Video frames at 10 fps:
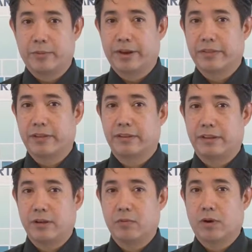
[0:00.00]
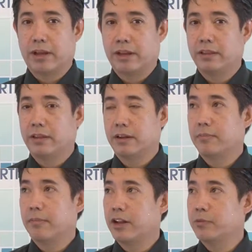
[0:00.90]
about the Statewide
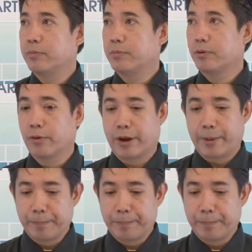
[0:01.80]
Incident Management Program.